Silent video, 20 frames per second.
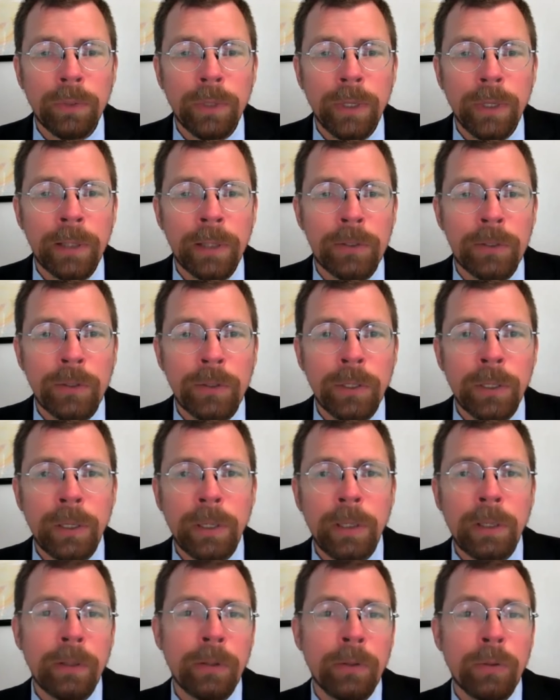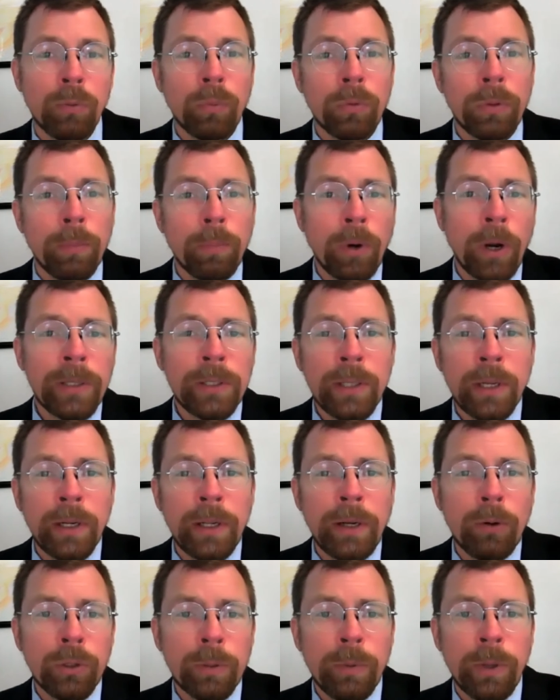it's the price that it
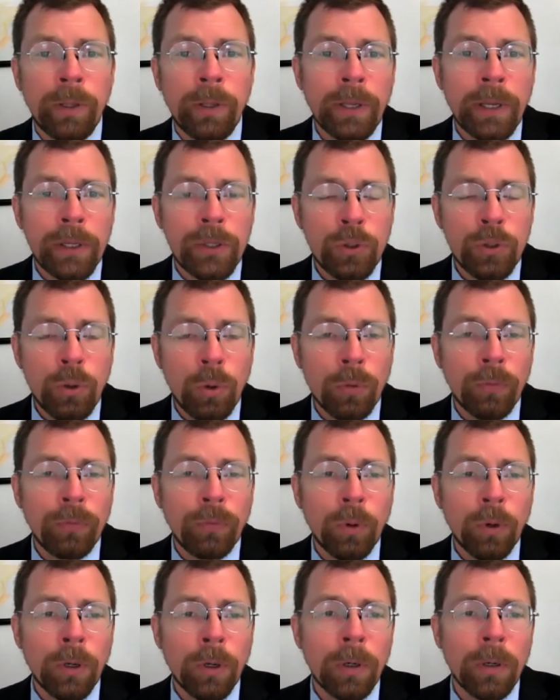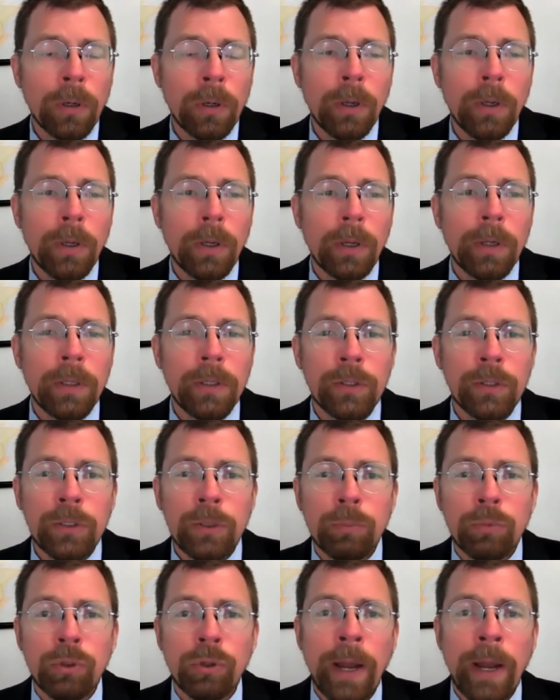ultimately gets sold for,
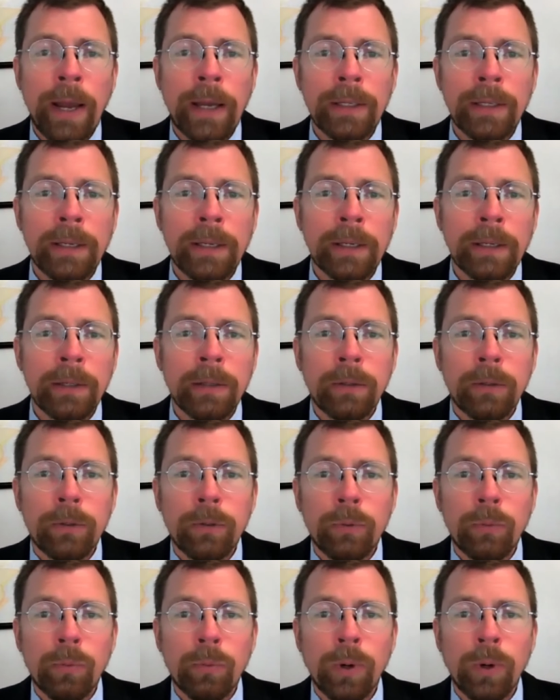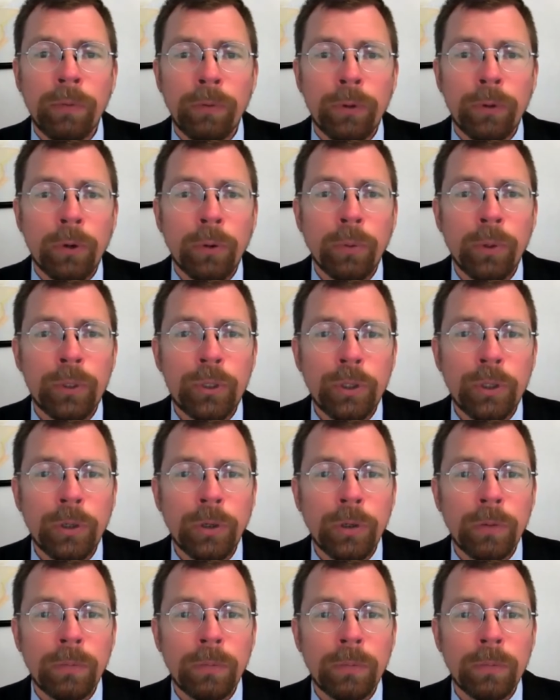subtracting whatever your
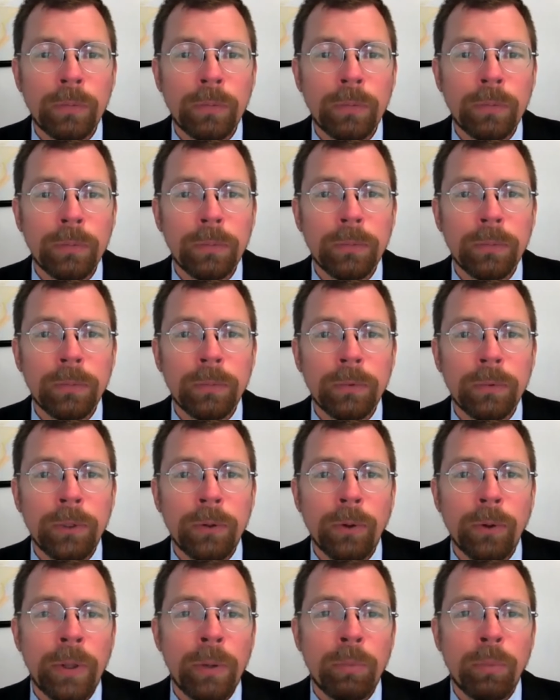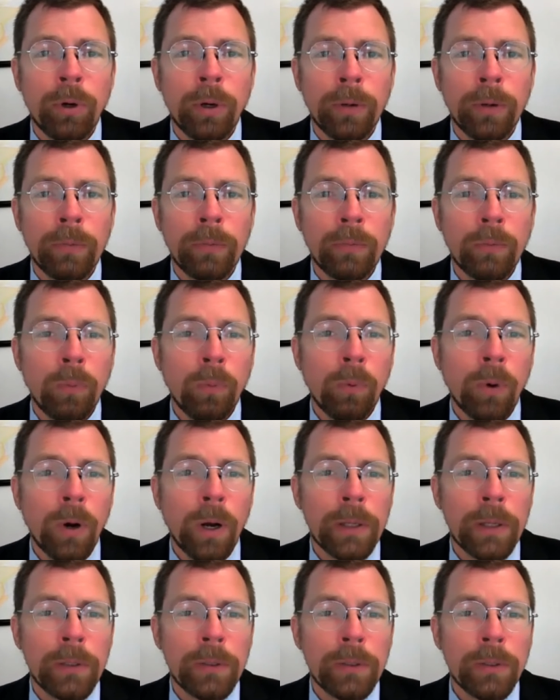original input
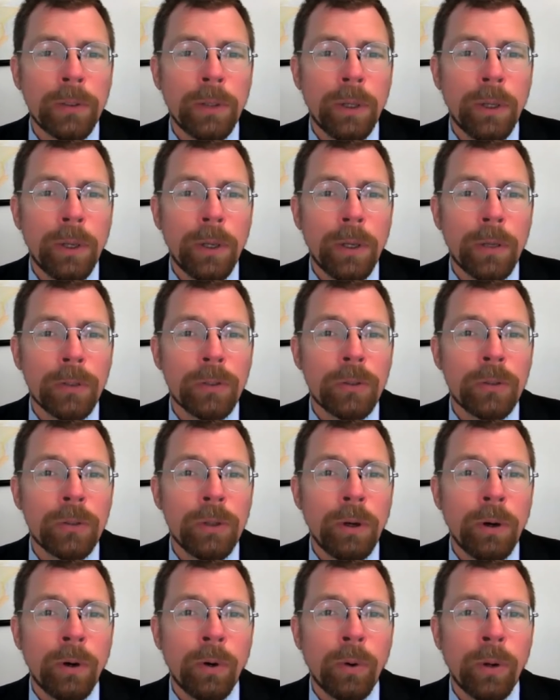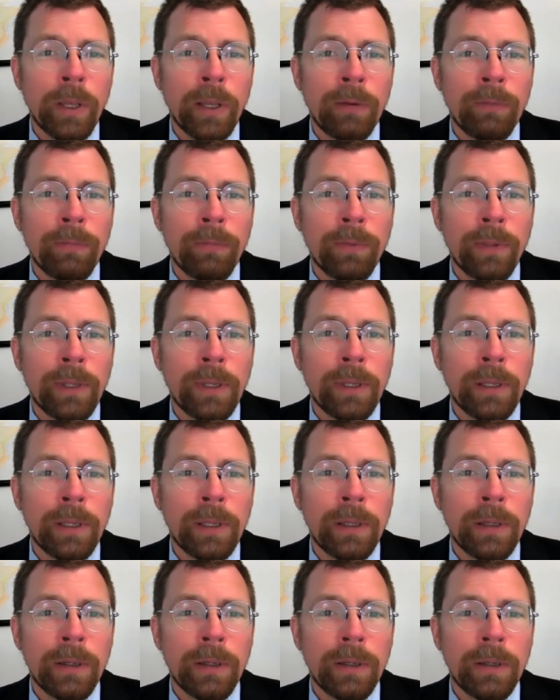was. So if
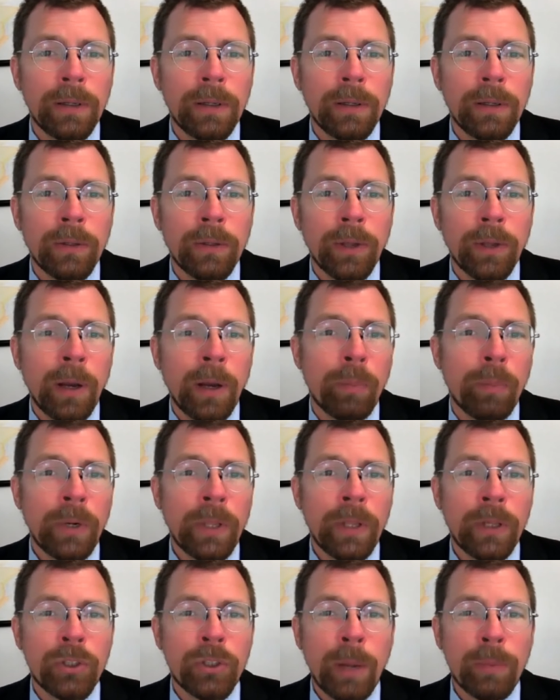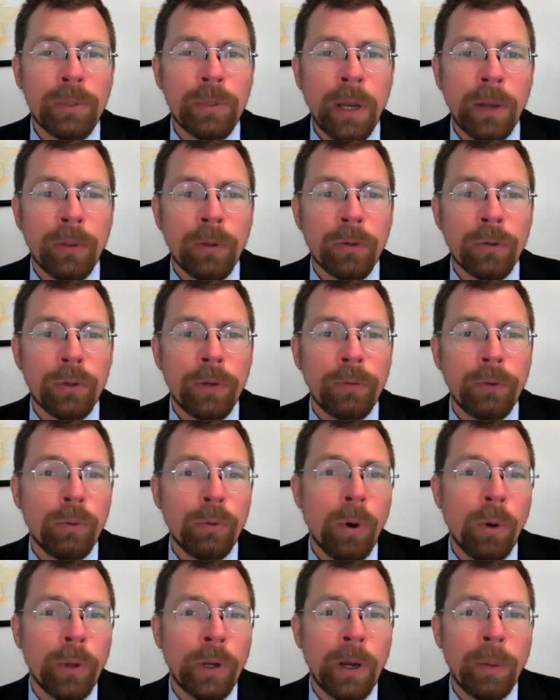the company that chops down if
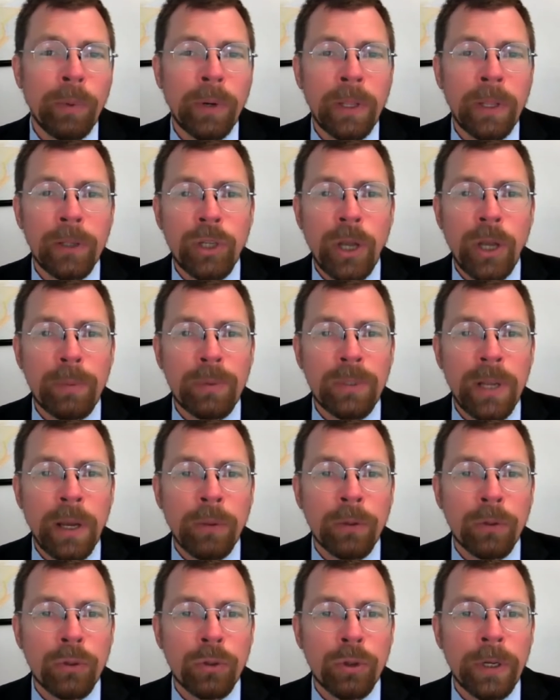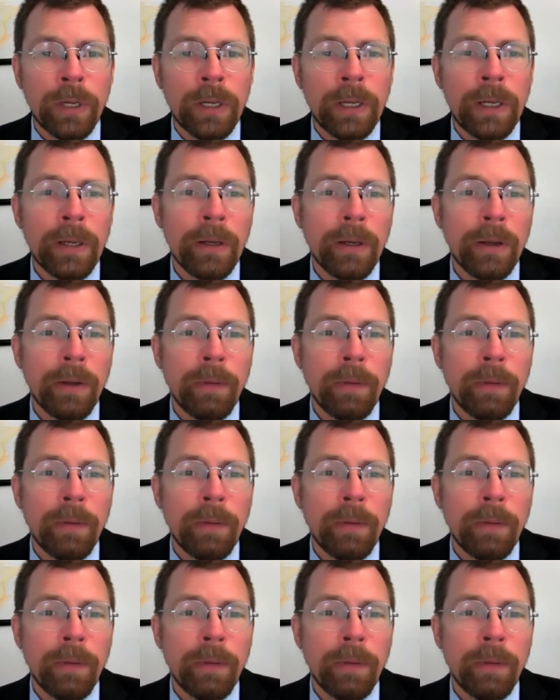you own the company that chops down the tree,